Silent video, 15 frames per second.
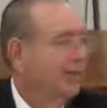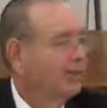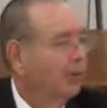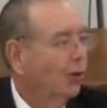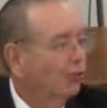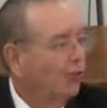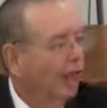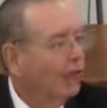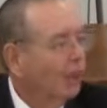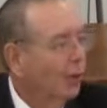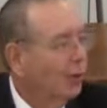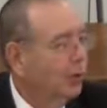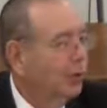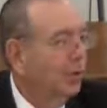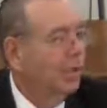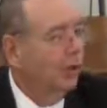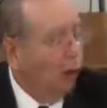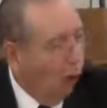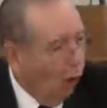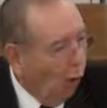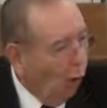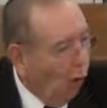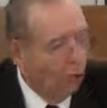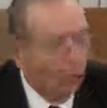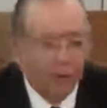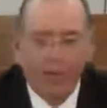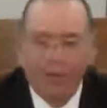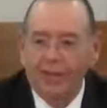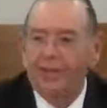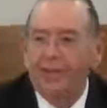So if I don't get on
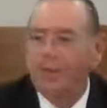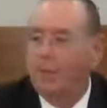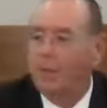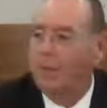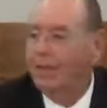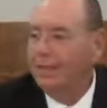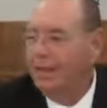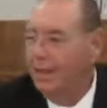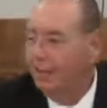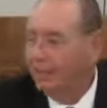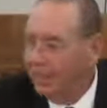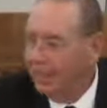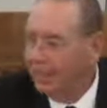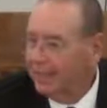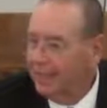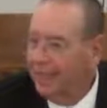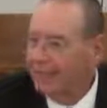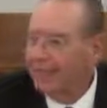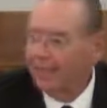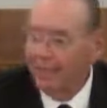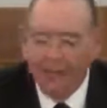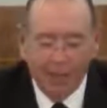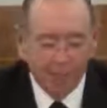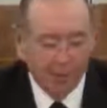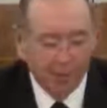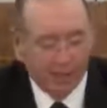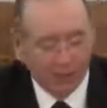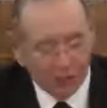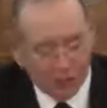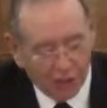with it, then we may never get done tonight. But
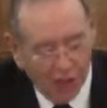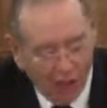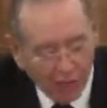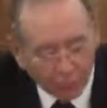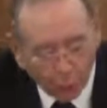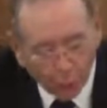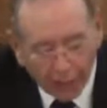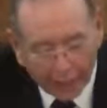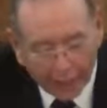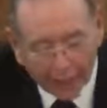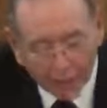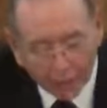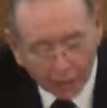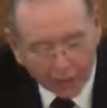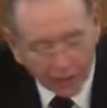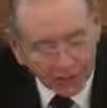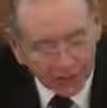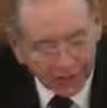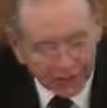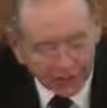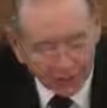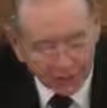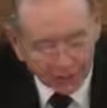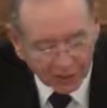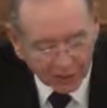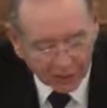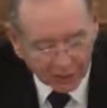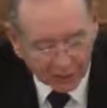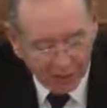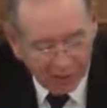as John Wayne would say in such
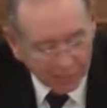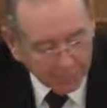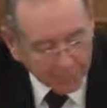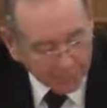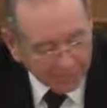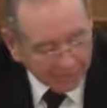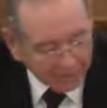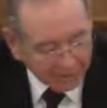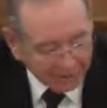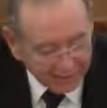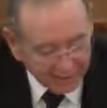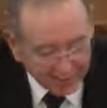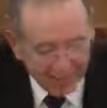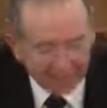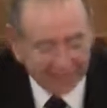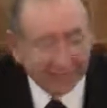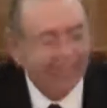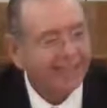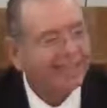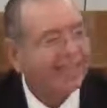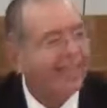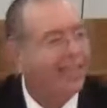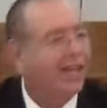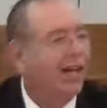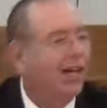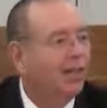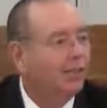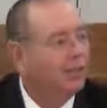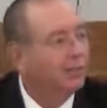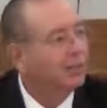a time as this, he said, let's get
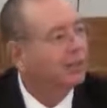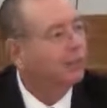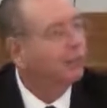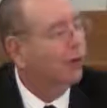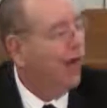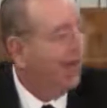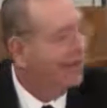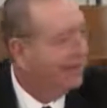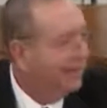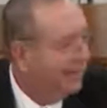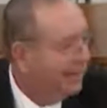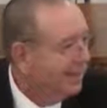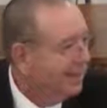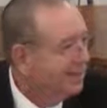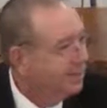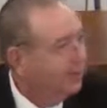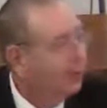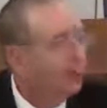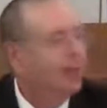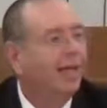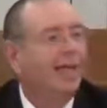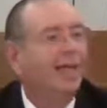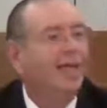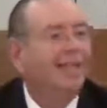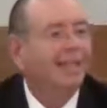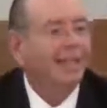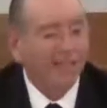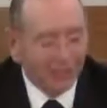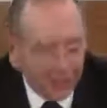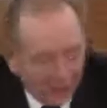on with the rat killing. So
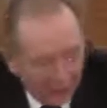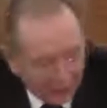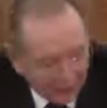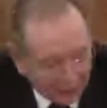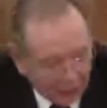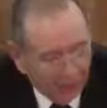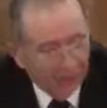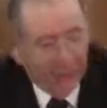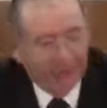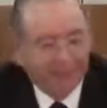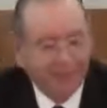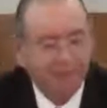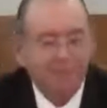let's get to it.